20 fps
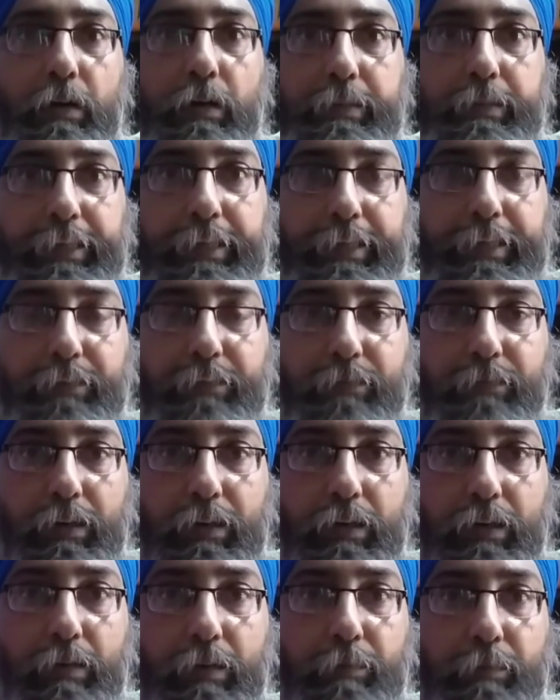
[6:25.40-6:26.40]
taken
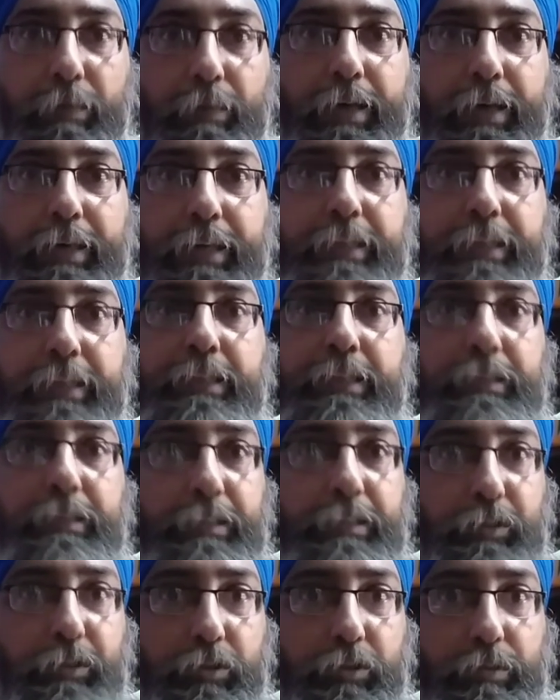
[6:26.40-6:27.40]
well by any
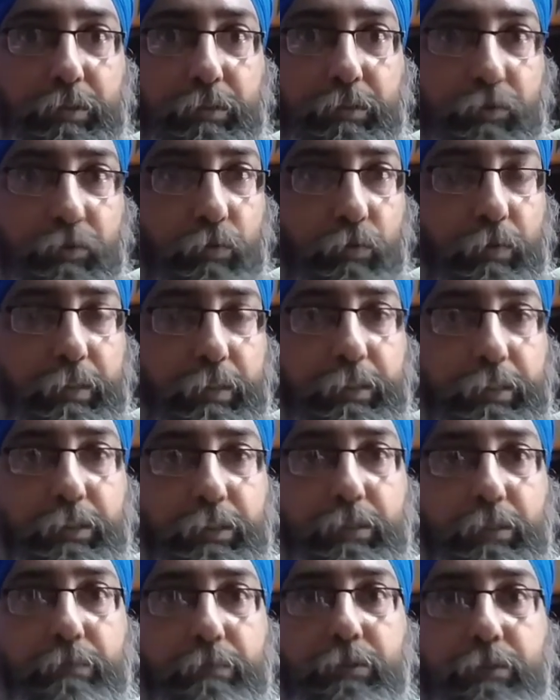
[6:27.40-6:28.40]
nation, a sovereign
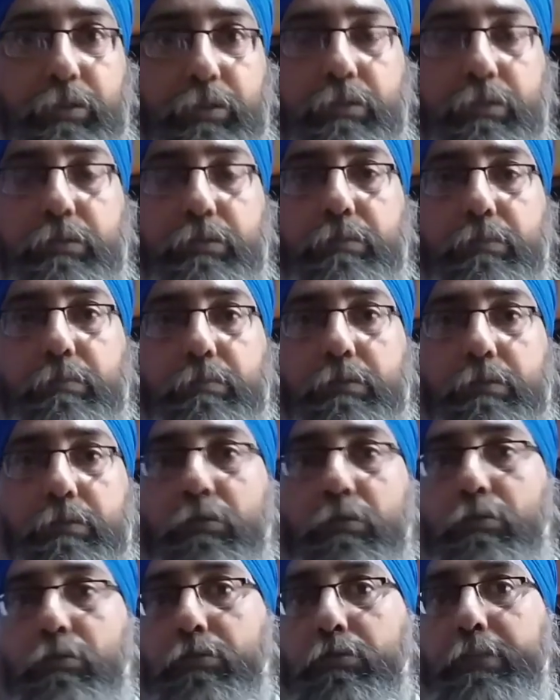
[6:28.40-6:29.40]
nation, which is
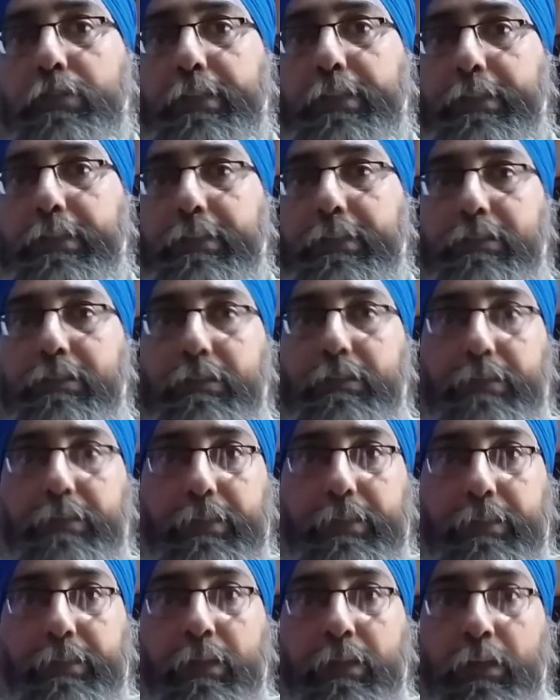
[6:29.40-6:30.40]
going to take it as a
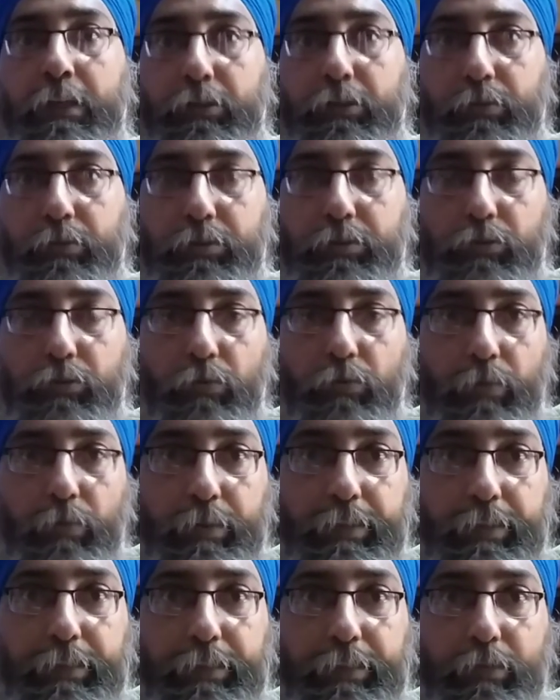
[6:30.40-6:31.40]
threat to its
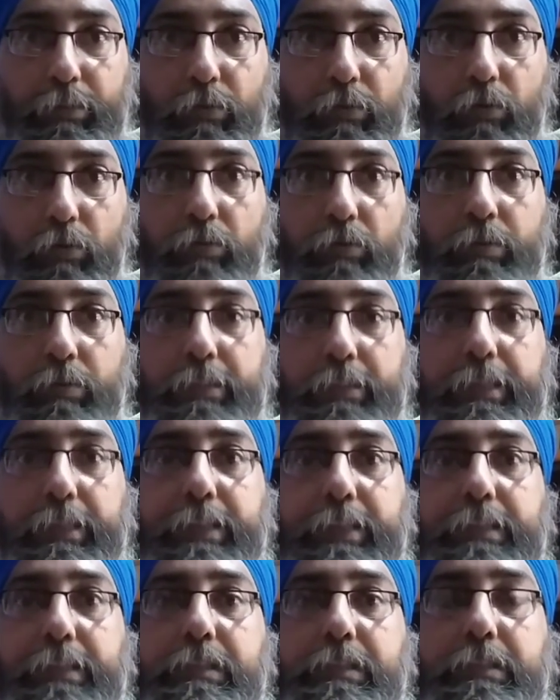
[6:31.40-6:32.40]
sovereignty. Not only that,
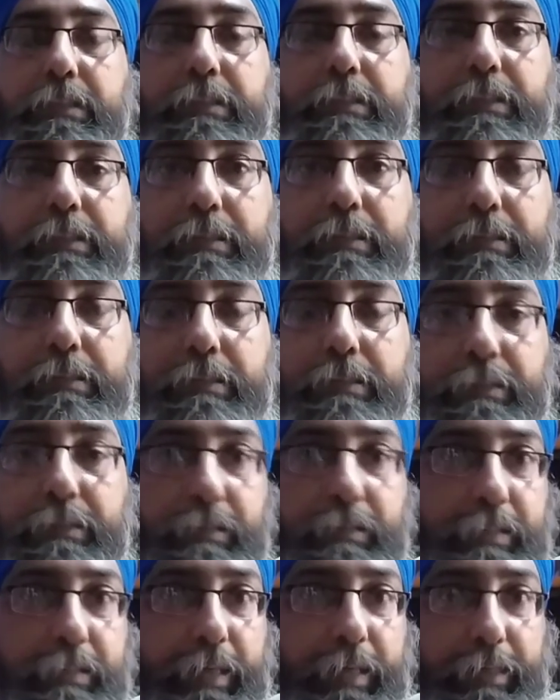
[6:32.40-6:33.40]
it's a
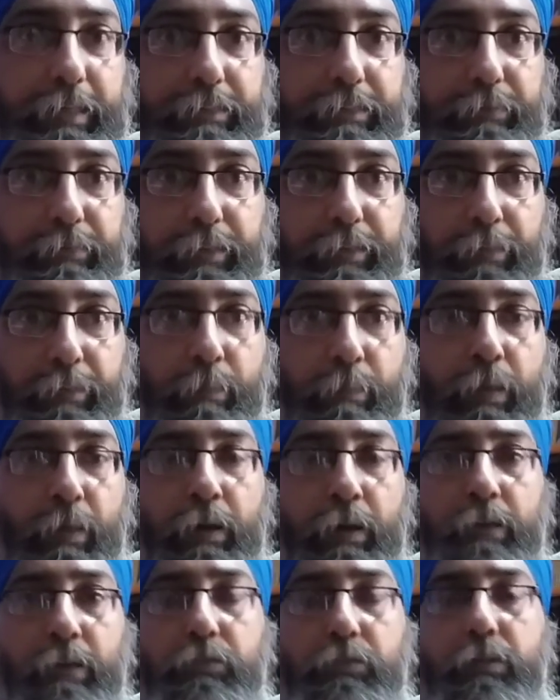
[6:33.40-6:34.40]
terrorist activity.
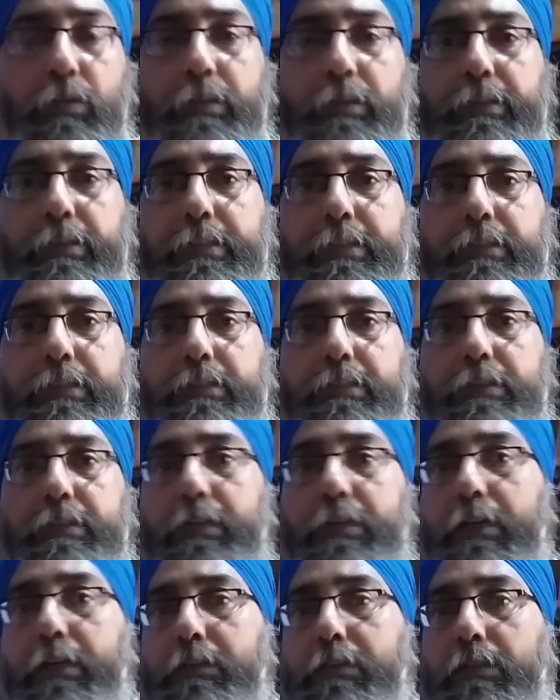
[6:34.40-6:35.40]
So I think the
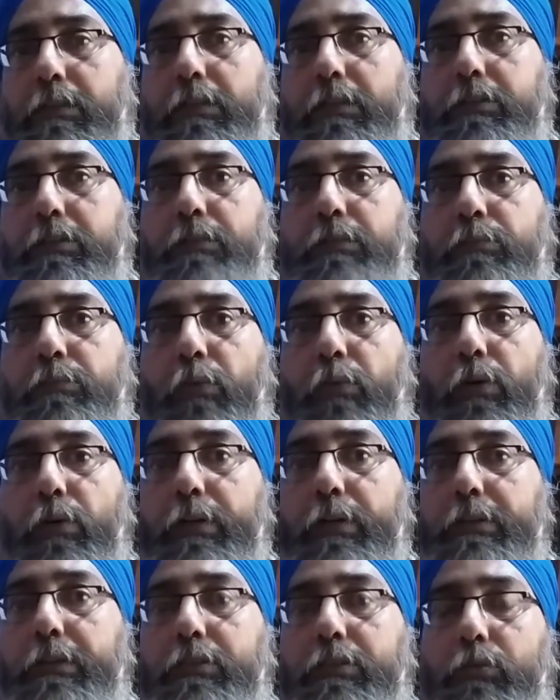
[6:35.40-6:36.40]
escalation
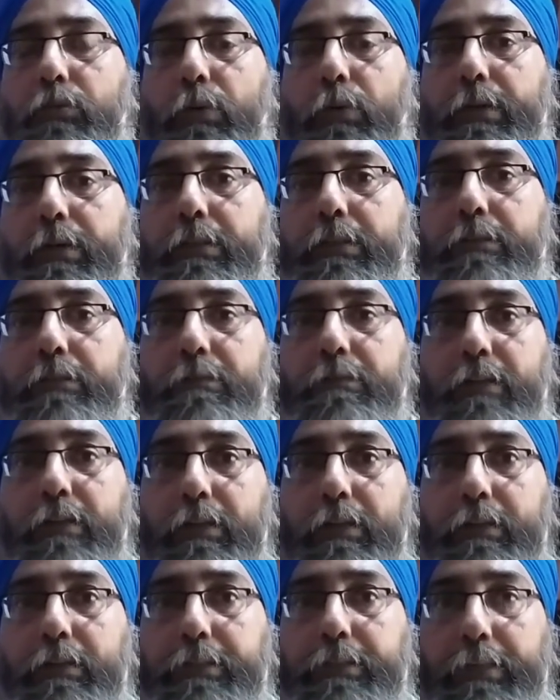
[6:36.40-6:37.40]
point is quite
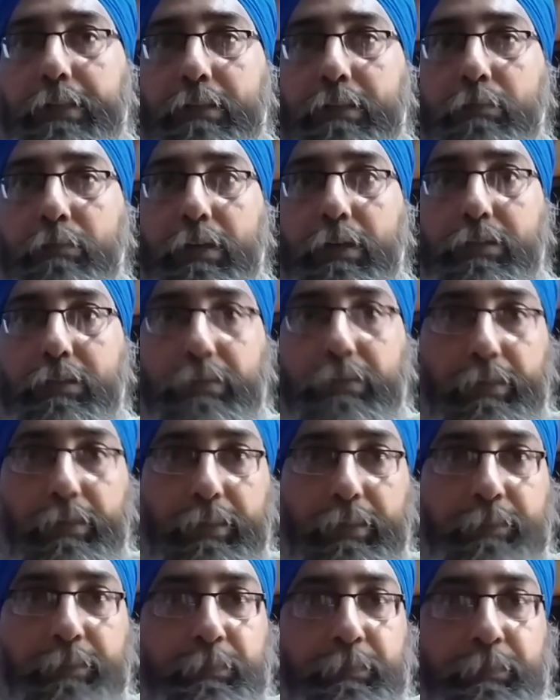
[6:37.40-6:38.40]
well taken by
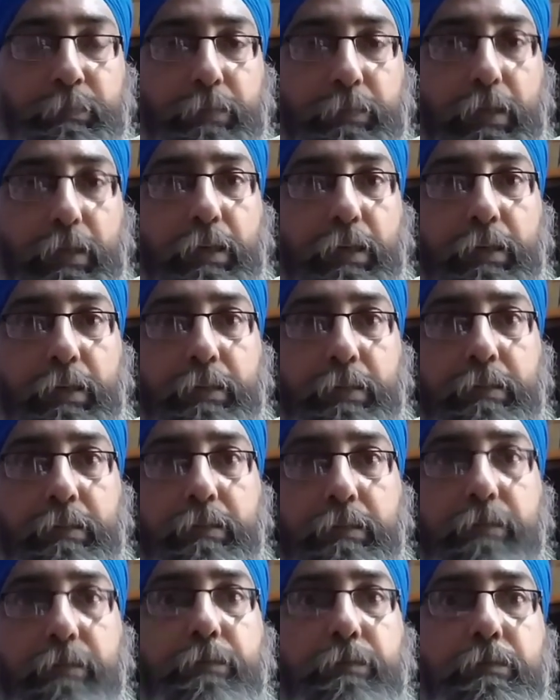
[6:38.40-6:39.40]
Israel. And
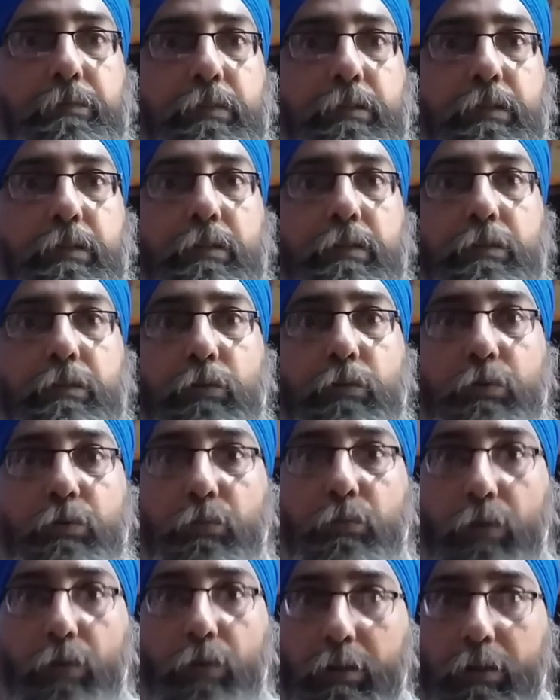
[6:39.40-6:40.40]
the
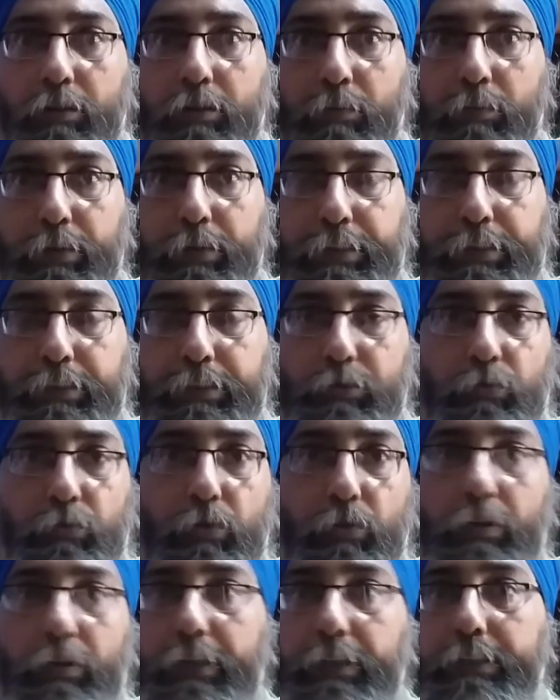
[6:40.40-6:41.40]
world community, sooner
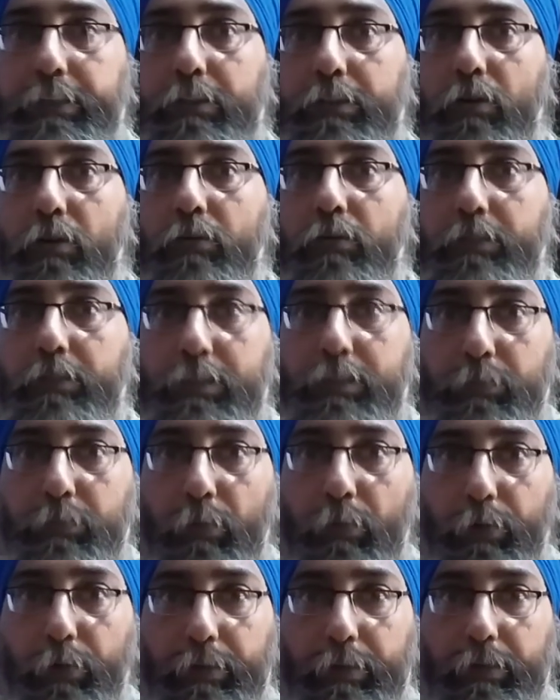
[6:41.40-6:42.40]
or later, on this
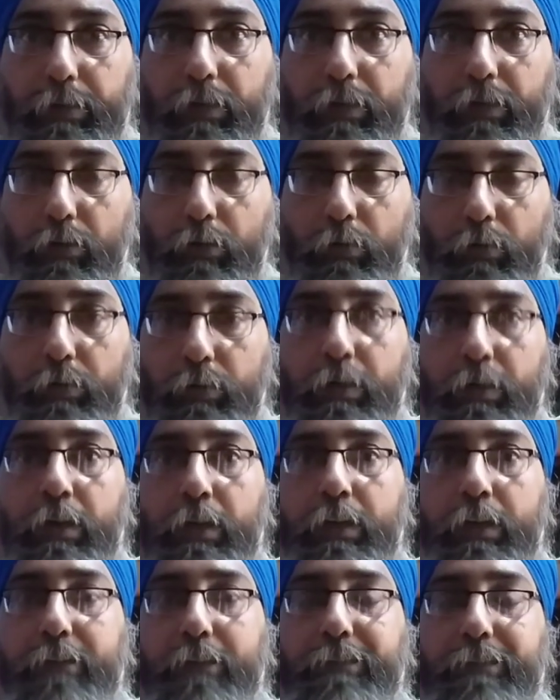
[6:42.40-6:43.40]
point alone,
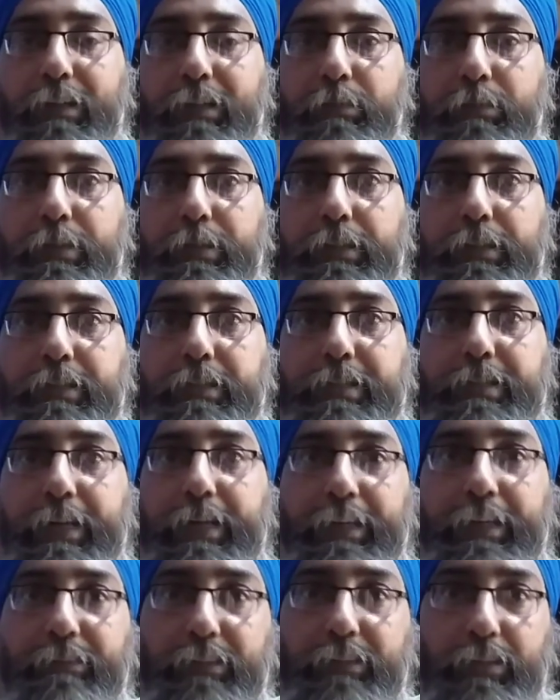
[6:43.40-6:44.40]
will be
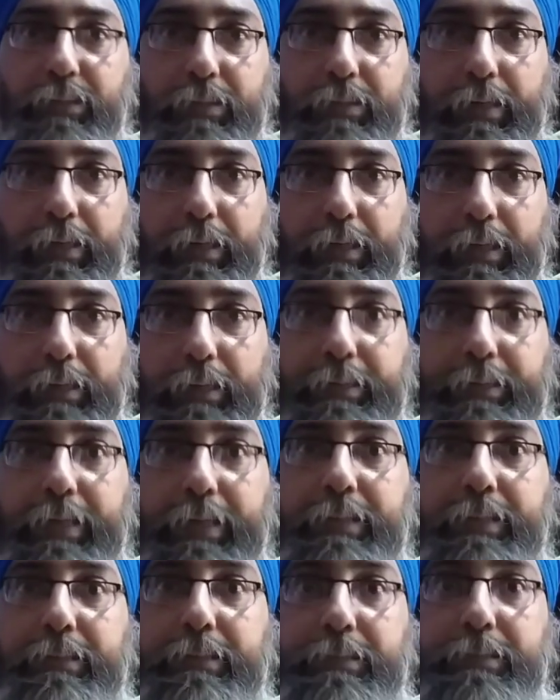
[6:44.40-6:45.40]
standing with Israel.
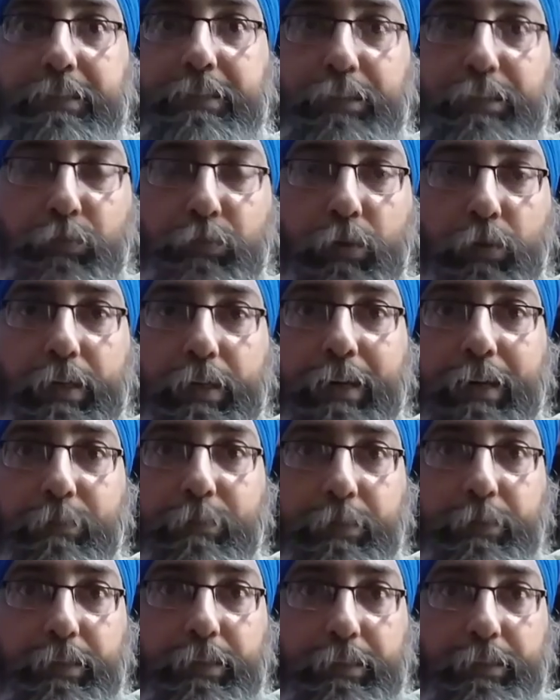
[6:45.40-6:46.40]
That is what I have
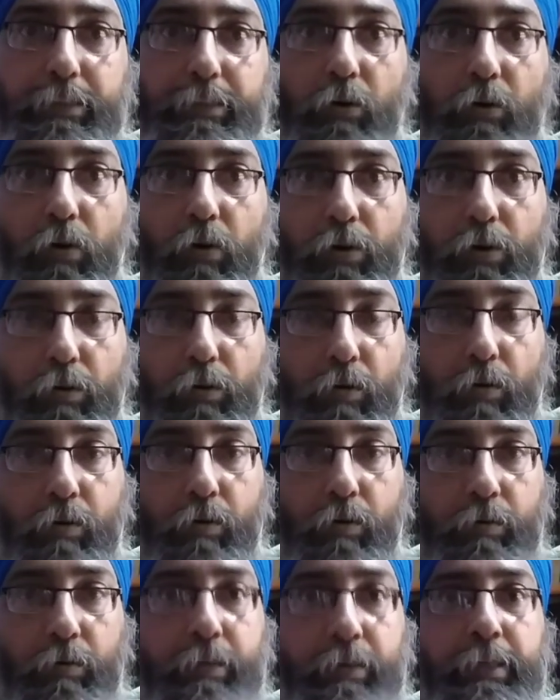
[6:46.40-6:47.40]
predicted all
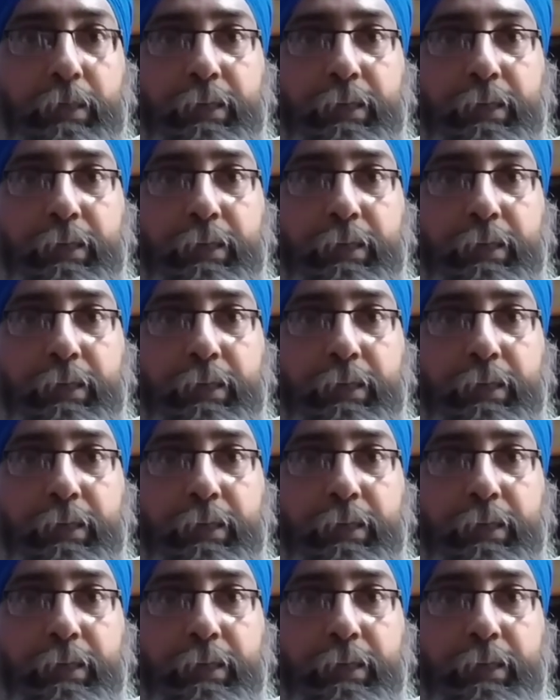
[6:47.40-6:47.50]
along.